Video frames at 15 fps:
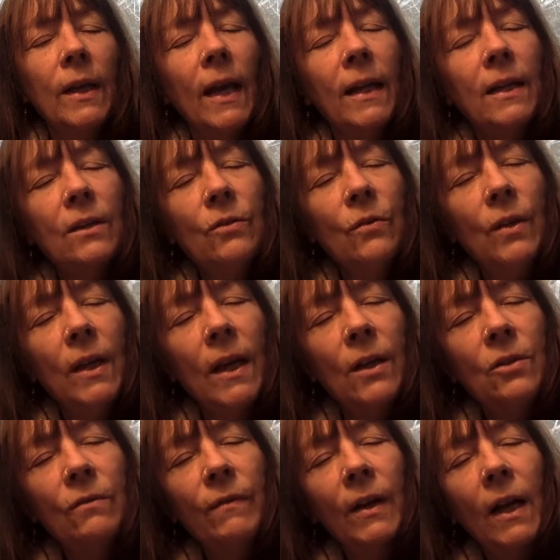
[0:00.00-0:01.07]
getting to the
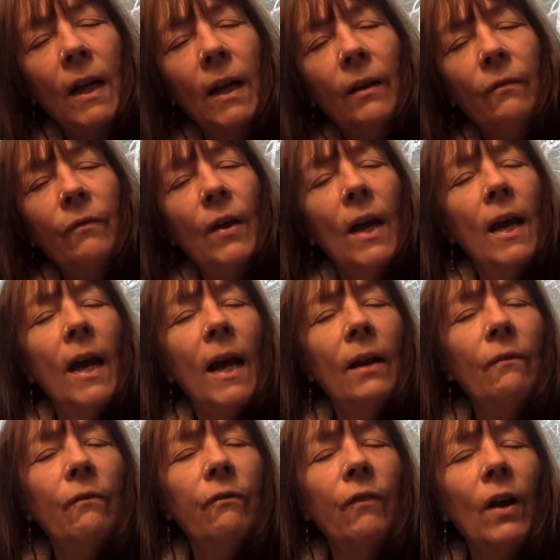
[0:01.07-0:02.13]
edge of a cliff
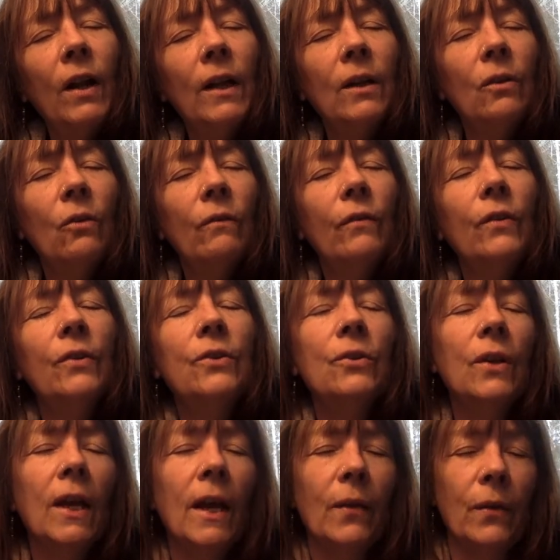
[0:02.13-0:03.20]
and falling over
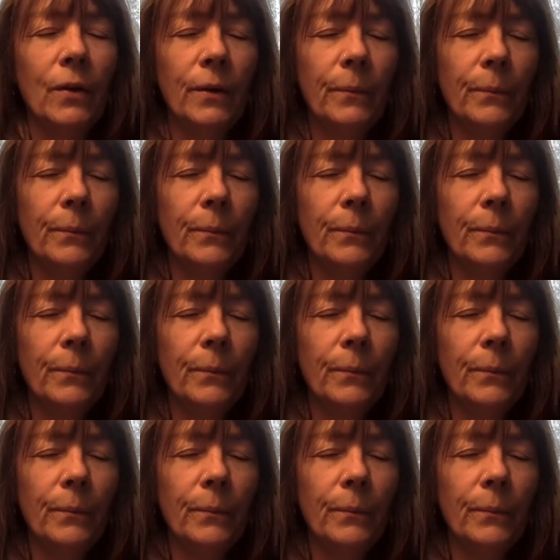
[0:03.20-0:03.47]
together.